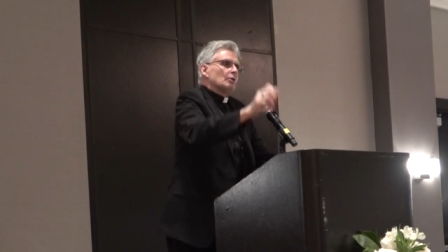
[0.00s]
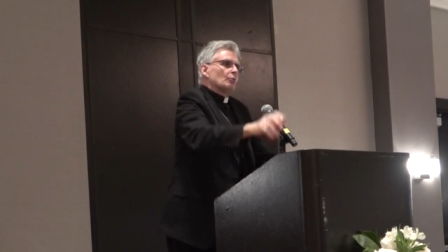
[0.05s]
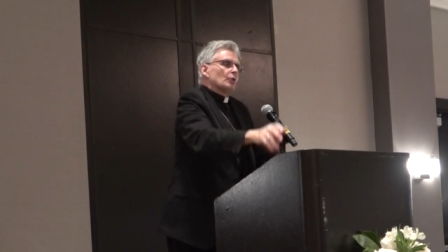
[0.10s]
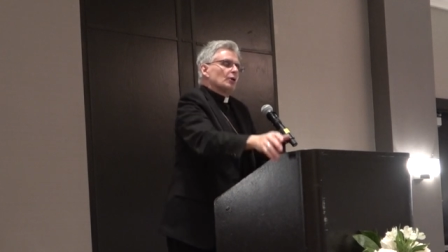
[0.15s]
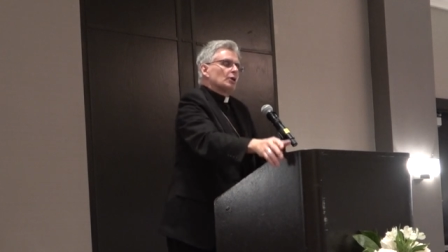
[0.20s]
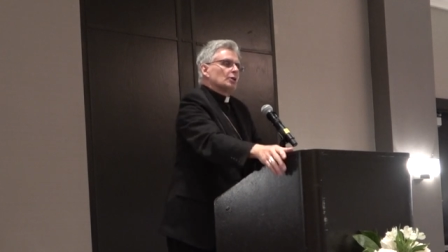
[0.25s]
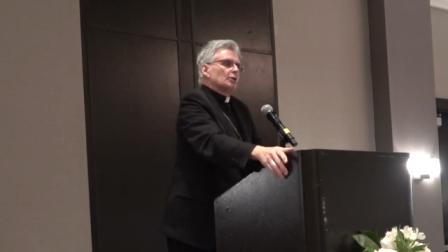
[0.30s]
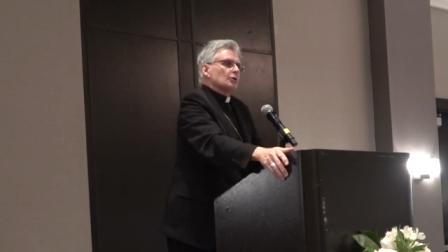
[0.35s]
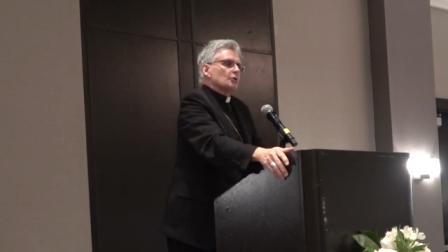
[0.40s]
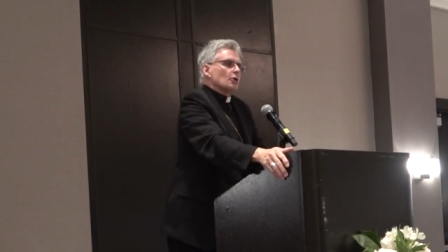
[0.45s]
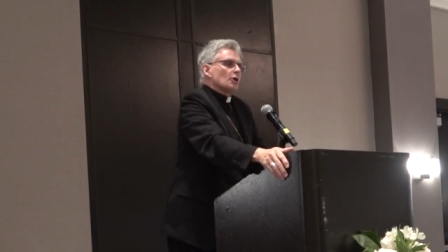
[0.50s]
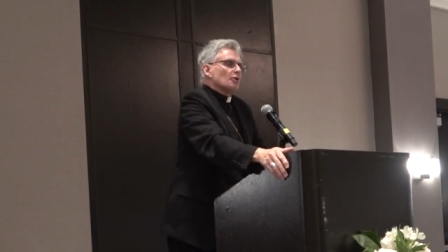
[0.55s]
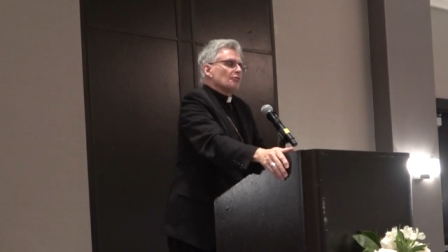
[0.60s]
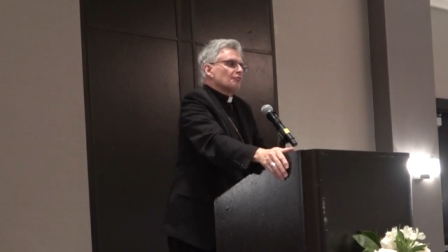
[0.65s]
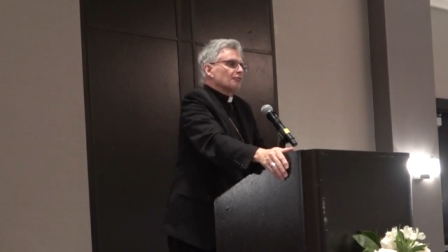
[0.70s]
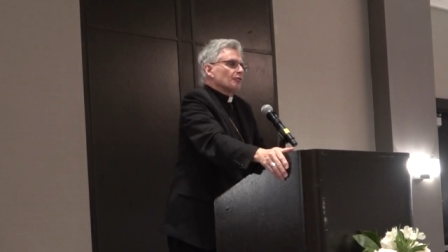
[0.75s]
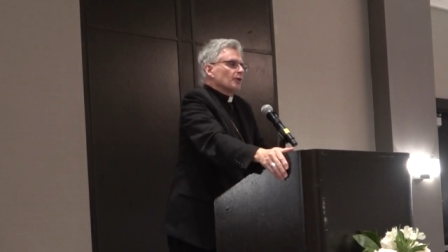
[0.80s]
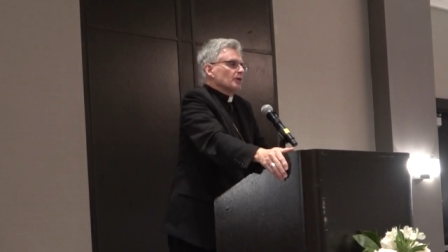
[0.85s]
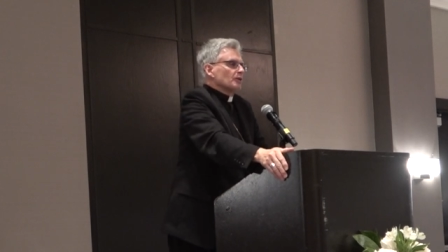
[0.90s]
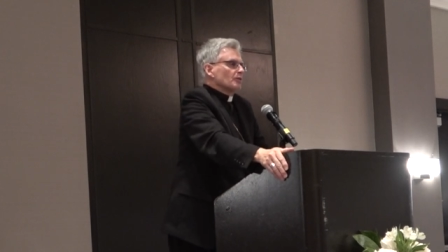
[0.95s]
weakly
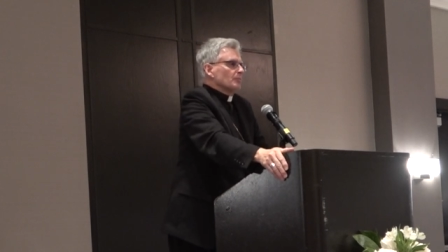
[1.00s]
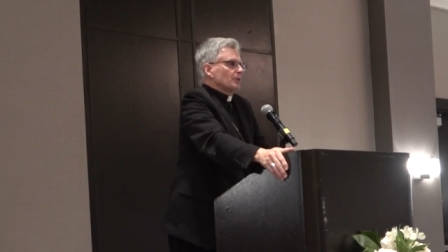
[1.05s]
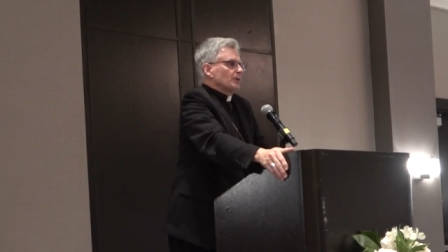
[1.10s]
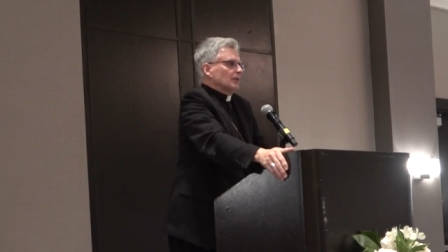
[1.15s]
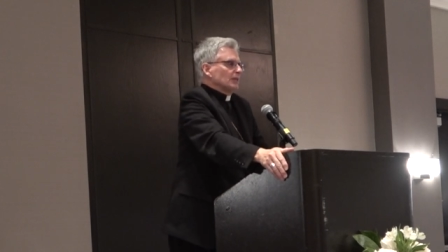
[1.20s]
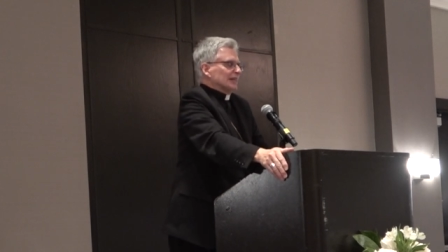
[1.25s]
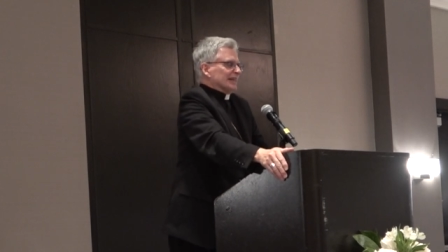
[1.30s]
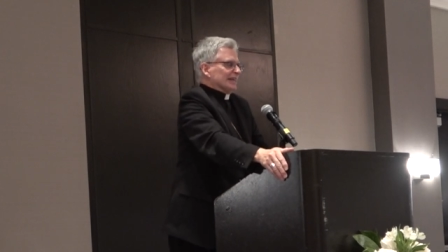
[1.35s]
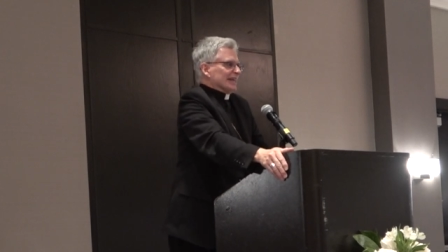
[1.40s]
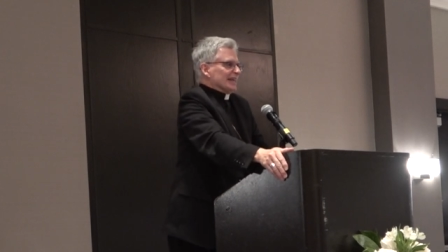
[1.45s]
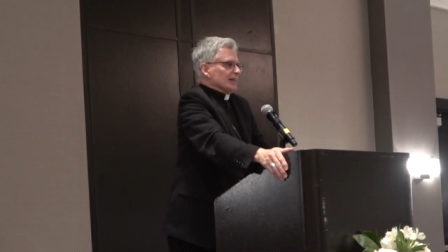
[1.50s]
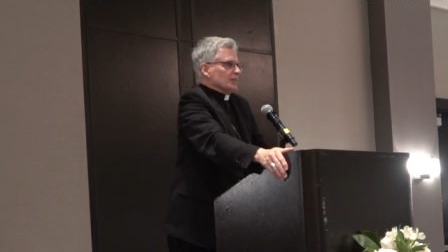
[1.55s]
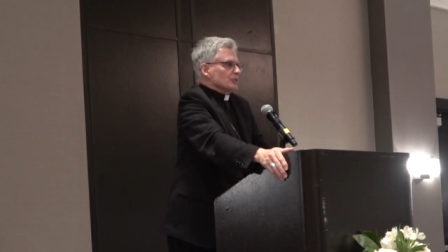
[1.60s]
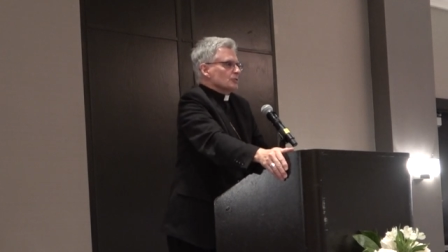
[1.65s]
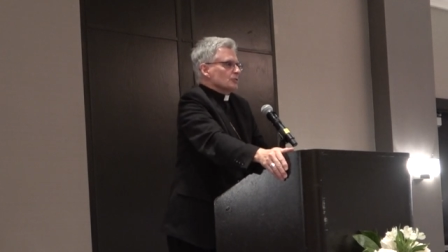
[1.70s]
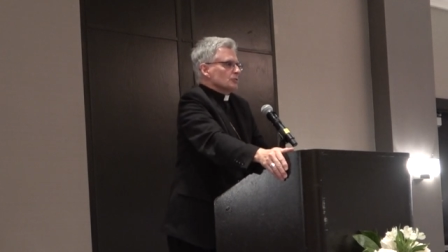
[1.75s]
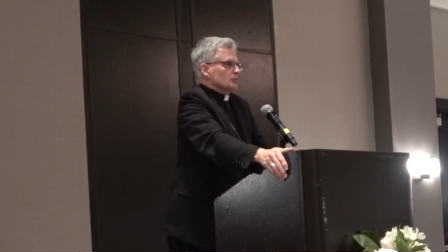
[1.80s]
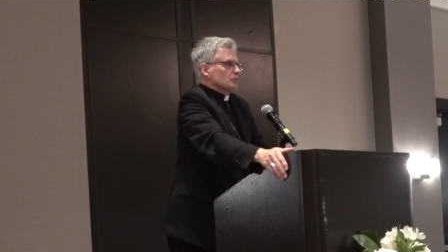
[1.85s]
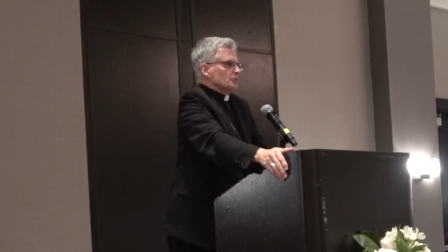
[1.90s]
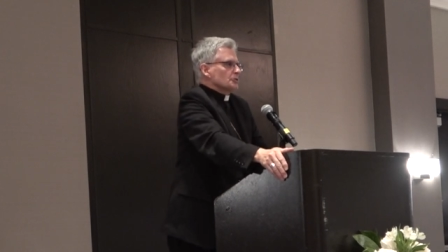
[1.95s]
afraid of being
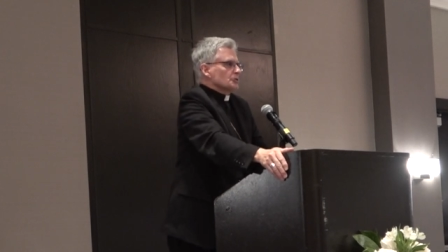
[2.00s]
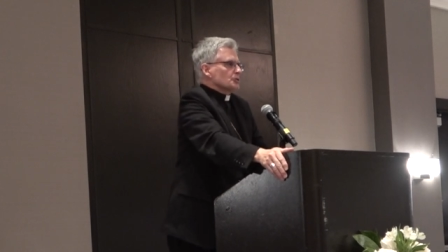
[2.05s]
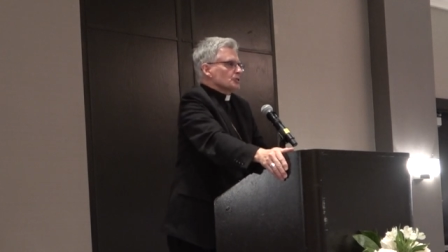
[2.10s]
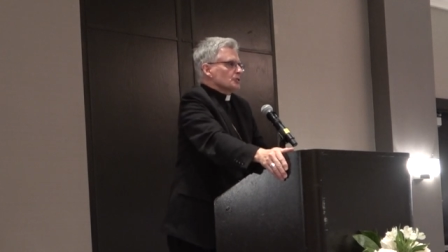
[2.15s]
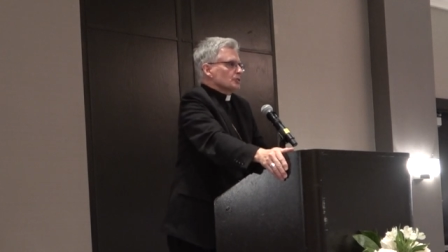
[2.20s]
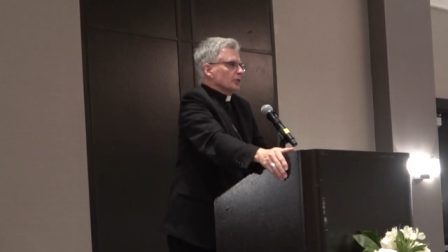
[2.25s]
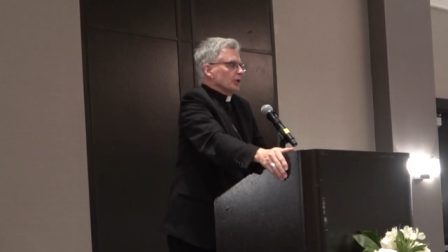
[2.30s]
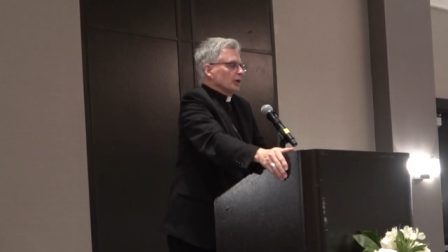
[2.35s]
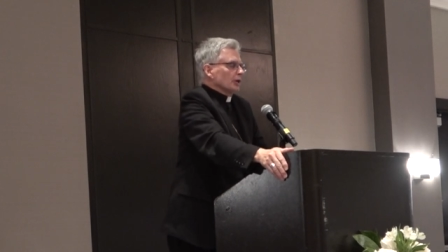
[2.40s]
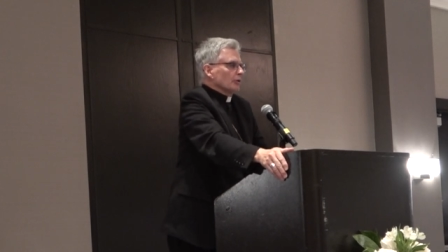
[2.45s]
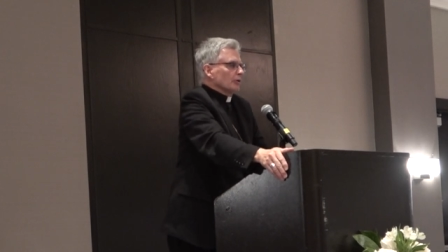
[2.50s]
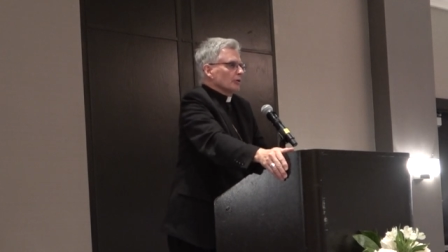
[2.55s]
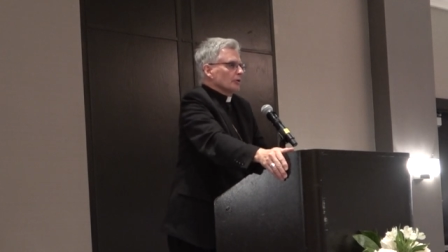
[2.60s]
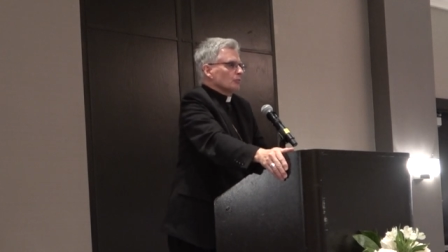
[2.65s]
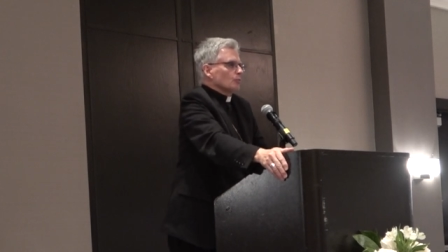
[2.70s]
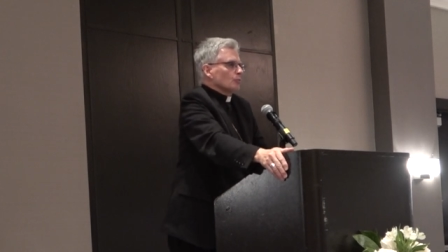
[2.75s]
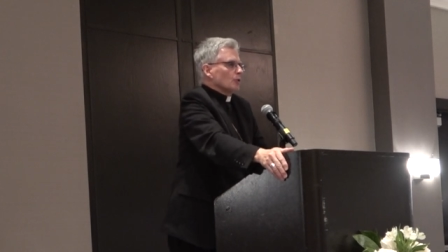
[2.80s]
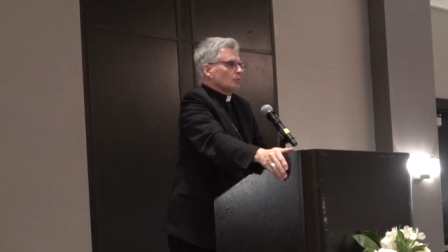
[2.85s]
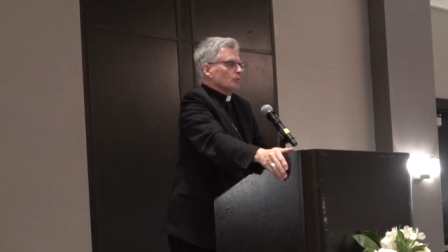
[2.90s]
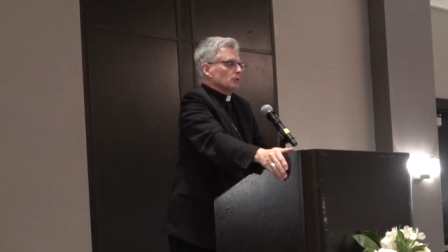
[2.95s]
canceled,
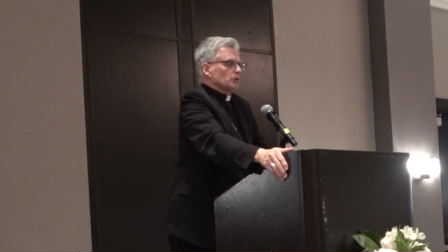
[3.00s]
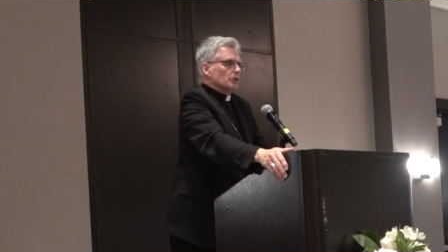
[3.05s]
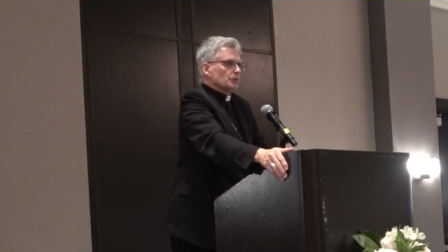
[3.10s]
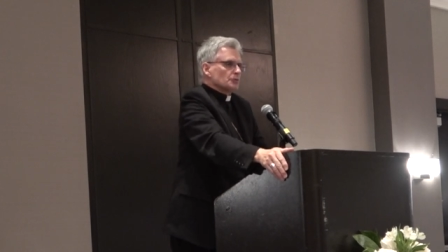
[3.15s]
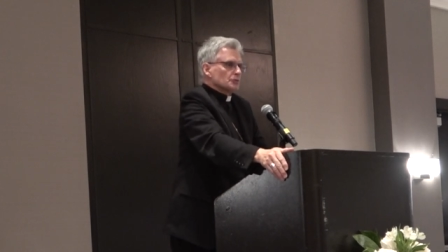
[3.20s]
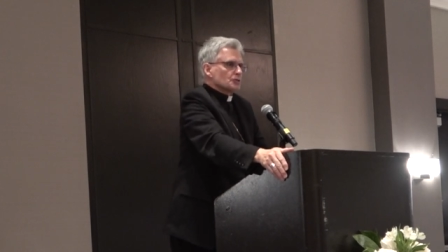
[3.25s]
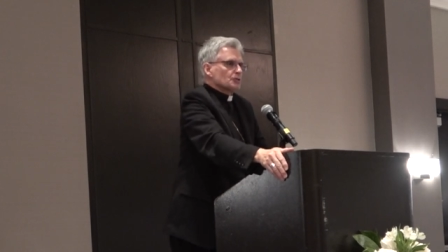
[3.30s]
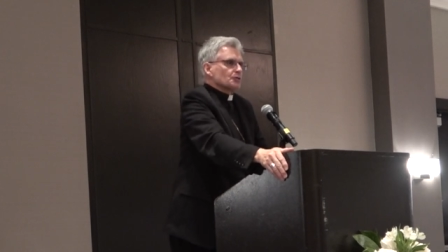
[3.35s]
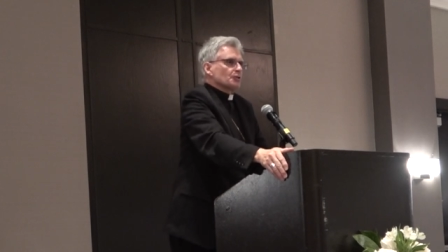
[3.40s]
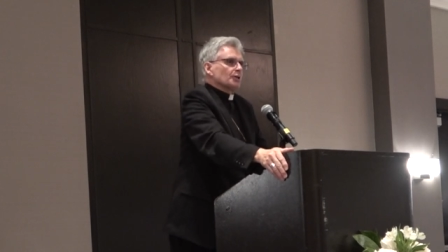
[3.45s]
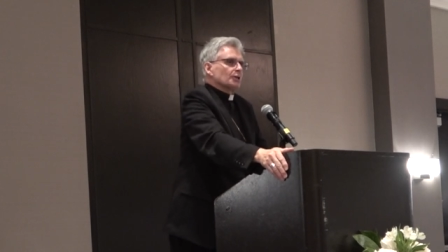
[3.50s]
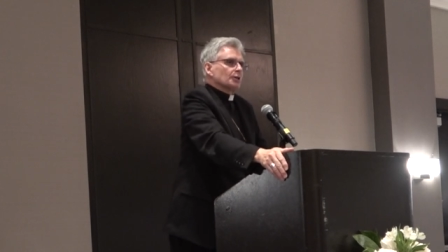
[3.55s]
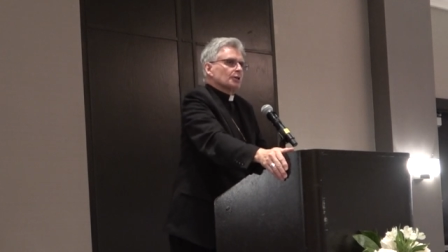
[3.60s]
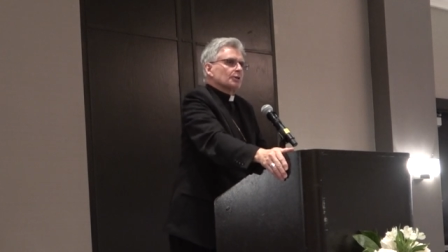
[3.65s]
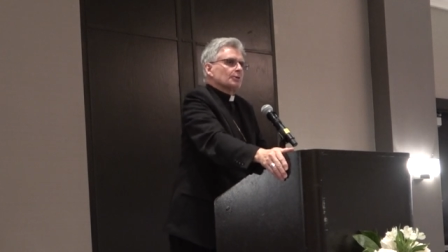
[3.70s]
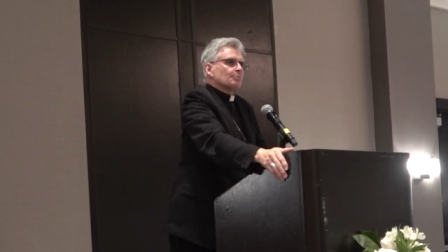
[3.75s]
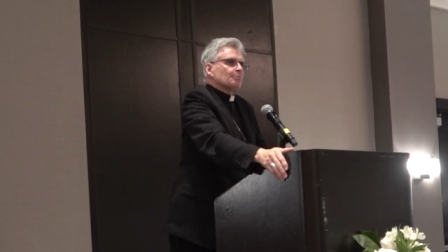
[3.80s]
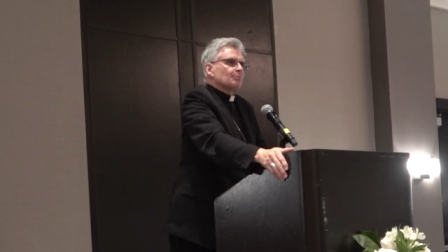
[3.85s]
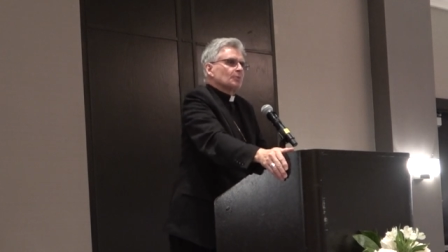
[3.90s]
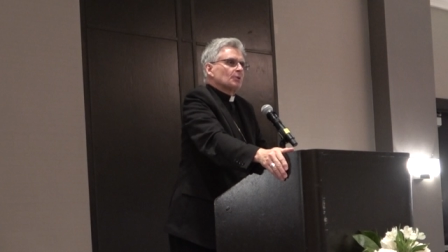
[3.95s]
scared, what will others
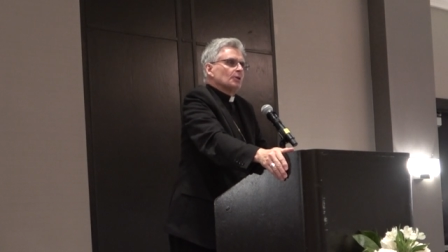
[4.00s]
think?